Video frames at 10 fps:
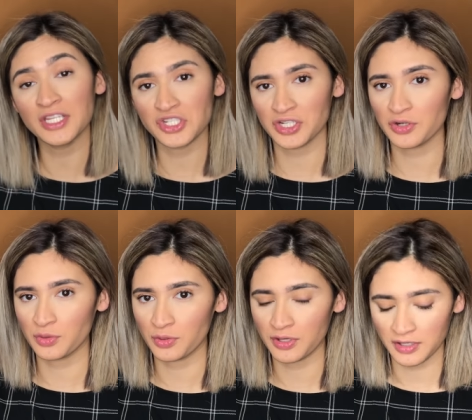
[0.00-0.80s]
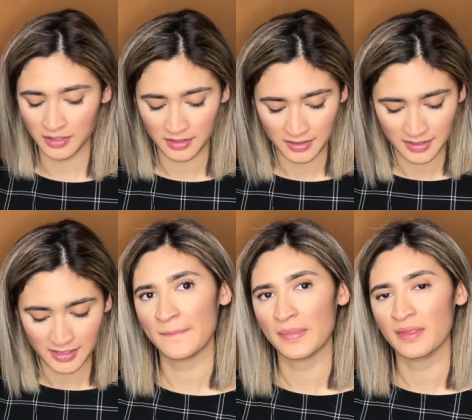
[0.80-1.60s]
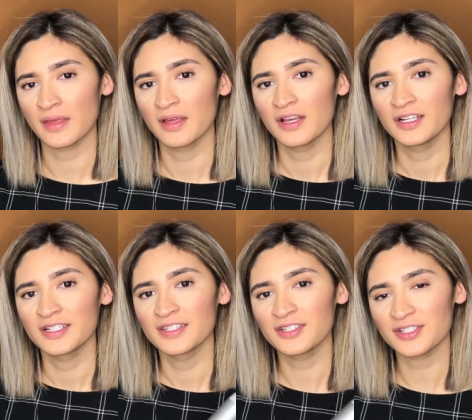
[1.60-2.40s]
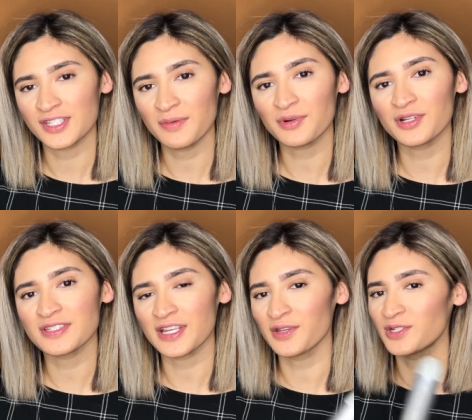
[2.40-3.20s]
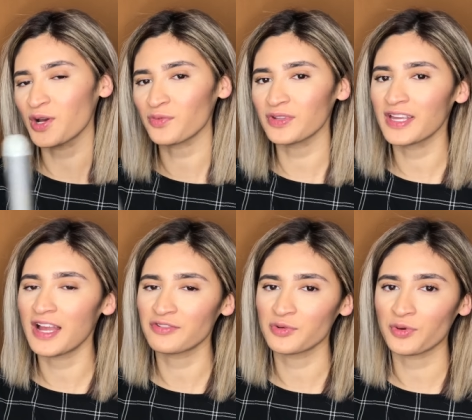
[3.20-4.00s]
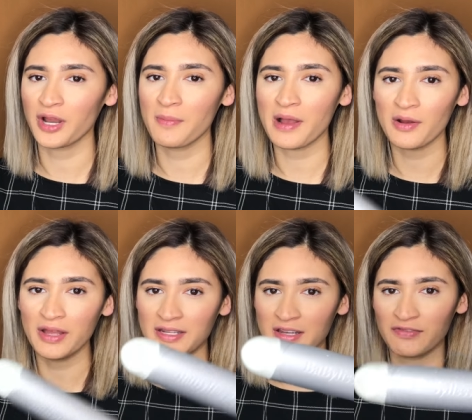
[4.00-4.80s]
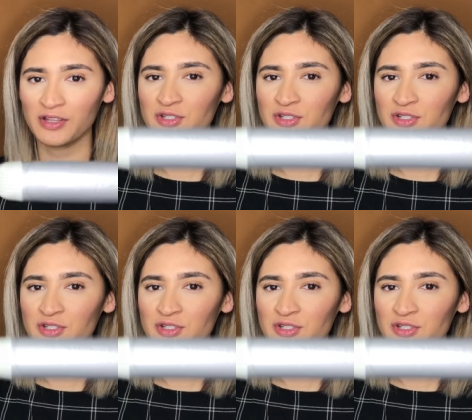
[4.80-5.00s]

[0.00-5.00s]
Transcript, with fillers: inch and a quarter there's some girls that you don't really have to worry about, and if they